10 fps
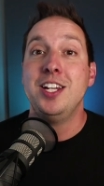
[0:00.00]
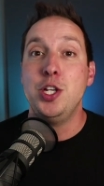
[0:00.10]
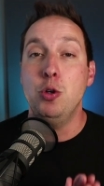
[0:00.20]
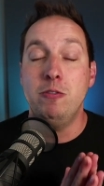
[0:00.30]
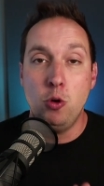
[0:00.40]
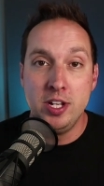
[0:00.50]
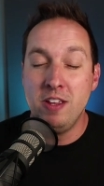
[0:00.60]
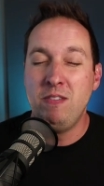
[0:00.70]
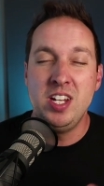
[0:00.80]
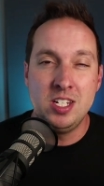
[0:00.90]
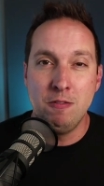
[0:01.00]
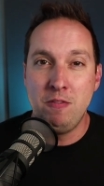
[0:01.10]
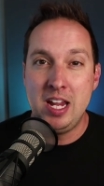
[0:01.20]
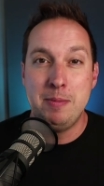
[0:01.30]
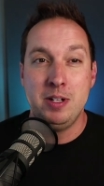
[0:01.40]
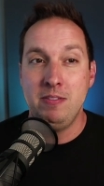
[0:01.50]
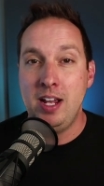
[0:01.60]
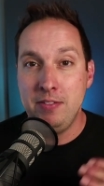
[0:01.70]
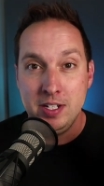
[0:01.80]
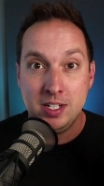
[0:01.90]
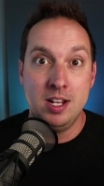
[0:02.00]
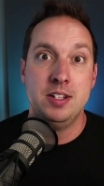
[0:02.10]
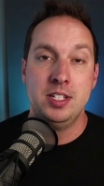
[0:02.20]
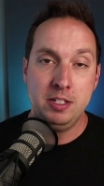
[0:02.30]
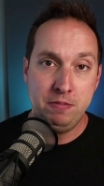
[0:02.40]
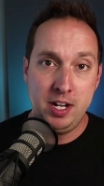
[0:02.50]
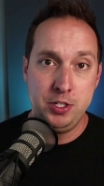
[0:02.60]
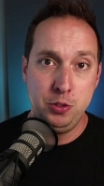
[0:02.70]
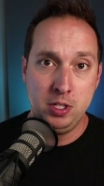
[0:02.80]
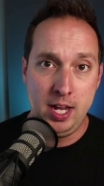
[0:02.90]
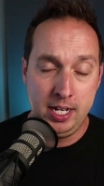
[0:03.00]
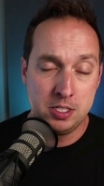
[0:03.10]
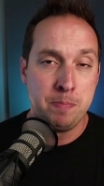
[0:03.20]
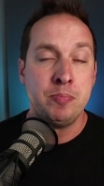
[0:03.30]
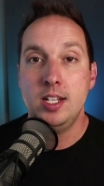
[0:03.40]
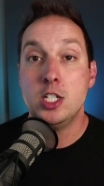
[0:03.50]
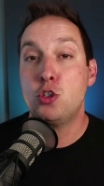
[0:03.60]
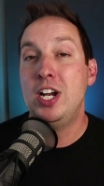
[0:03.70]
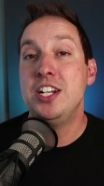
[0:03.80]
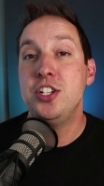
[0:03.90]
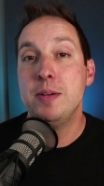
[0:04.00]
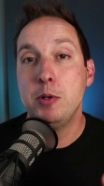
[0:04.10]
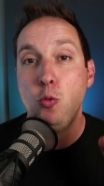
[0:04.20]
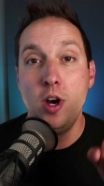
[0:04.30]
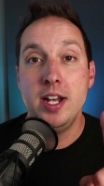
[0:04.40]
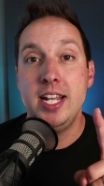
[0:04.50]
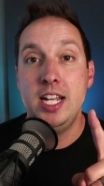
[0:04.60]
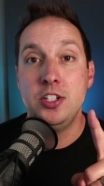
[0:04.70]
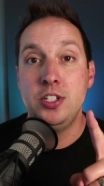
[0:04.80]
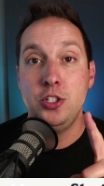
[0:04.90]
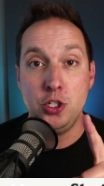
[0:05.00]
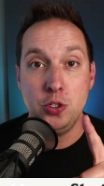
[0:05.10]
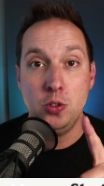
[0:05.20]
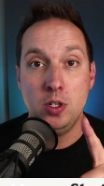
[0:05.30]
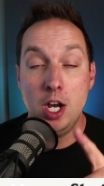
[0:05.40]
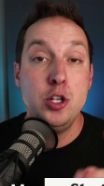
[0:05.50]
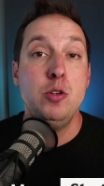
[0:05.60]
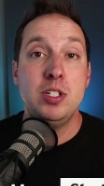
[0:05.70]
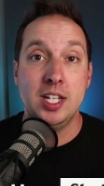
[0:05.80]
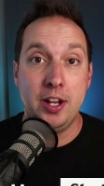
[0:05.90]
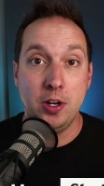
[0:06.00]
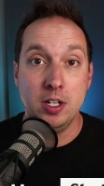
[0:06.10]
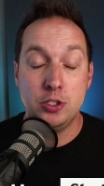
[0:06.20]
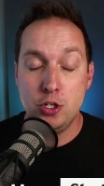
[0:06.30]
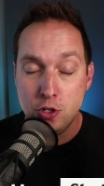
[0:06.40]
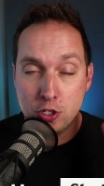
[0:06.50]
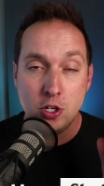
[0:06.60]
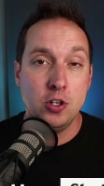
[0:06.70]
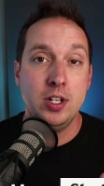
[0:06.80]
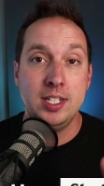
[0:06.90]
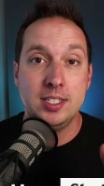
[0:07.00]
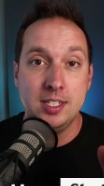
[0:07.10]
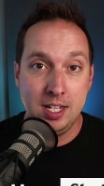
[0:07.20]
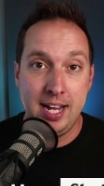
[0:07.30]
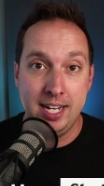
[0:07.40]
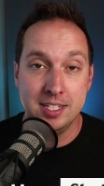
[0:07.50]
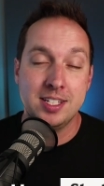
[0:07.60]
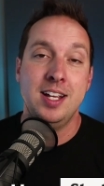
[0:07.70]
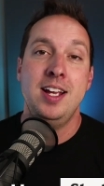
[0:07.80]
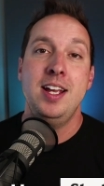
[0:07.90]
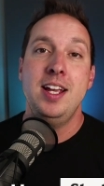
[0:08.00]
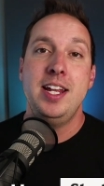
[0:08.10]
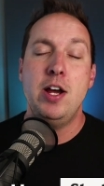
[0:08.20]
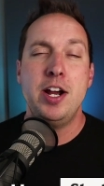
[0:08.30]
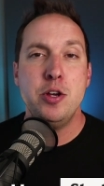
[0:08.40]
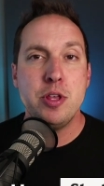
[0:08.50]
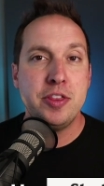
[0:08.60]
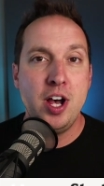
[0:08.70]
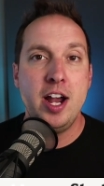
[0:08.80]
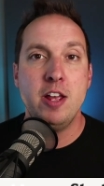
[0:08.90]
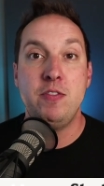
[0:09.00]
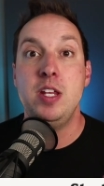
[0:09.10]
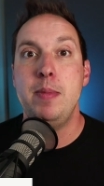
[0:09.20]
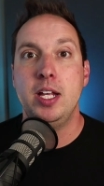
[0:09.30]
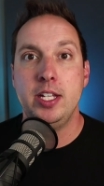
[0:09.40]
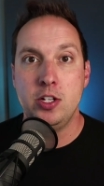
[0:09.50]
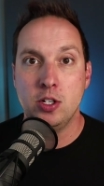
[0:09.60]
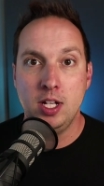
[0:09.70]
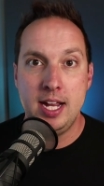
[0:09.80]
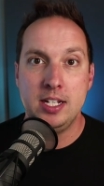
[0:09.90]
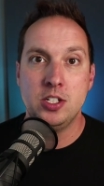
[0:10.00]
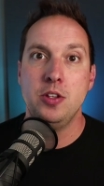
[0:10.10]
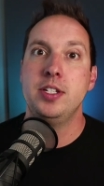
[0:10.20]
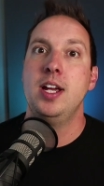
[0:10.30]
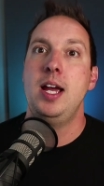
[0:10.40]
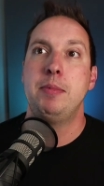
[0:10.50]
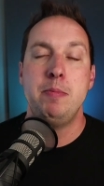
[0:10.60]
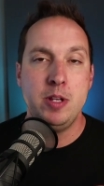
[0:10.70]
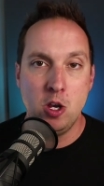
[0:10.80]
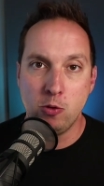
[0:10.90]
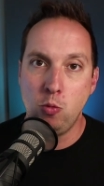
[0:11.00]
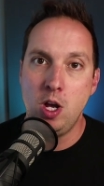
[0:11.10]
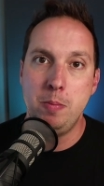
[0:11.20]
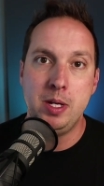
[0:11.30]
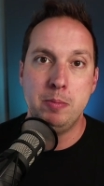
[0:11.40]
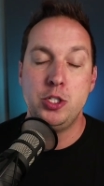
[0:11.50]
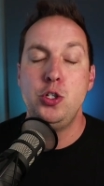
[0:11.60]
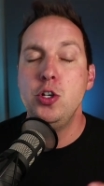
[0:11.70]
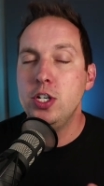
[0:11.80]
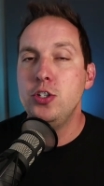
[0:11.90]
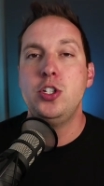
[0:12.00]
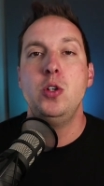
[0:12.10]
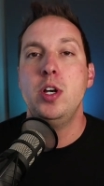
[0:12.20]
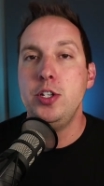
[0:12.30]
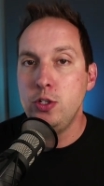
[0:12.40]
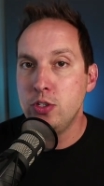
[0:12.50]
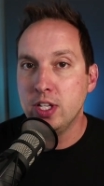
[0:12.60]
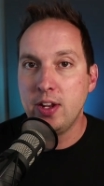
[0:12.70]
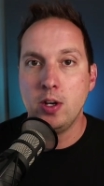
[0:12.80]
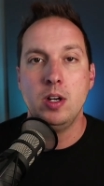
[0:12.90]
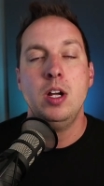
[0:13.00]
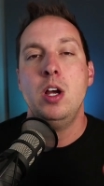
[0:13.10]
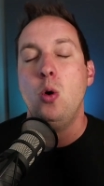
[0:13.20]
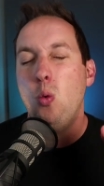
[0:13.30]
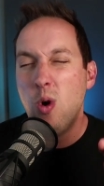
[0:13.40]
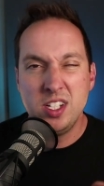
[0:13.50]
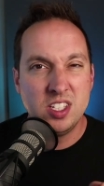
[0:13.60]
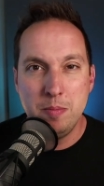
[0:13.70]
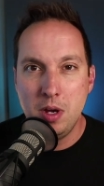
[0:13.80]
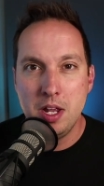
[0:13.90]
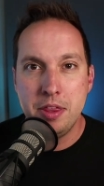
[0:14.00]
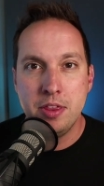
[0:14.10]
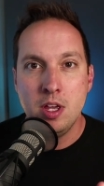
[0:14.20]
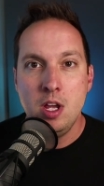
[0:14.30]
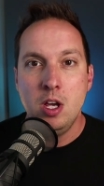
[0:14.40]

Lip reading: you avoid the feast and famine of having to constantly find new clients. Strategy number 1 is to do a newsletter to your current clients. Now, I know the thought of emailing your clients all the time can be overwhelming, but you could do a newsletter once a month